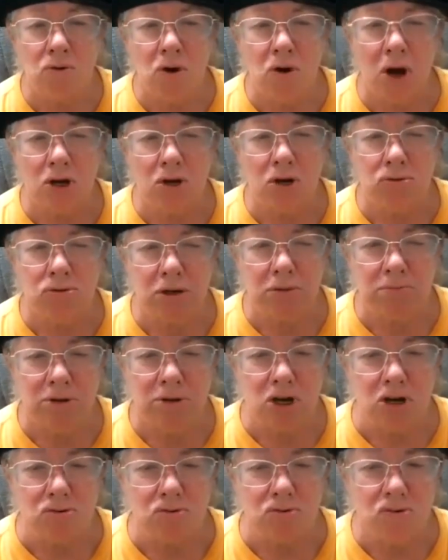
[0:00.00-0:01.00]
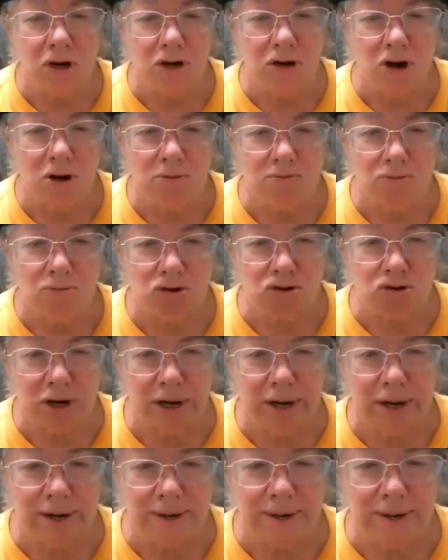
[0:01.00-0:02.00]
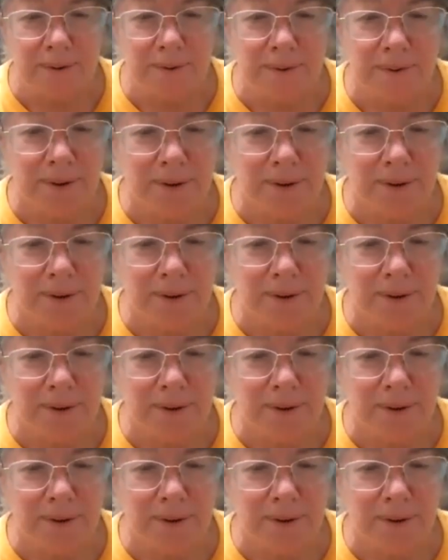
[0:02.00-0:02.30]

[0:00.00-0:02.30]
want to admit what number 10